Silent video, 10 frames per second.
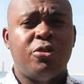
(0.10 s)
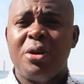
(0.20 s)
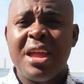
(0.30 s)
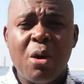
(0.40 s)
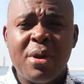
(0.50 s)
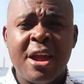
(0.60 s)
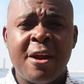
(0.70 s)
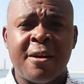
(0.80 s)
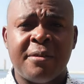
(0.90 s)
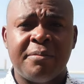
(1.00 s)
So here we
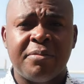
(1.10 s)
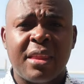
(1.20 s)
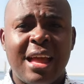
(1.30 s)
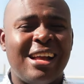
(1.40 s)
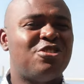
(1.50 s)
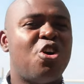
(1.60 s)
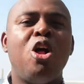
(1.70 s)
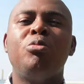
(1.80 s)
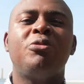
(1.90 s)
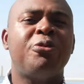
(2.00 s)
are. It's
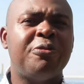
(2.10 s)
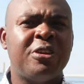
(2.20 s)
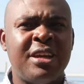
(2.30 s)
almost 50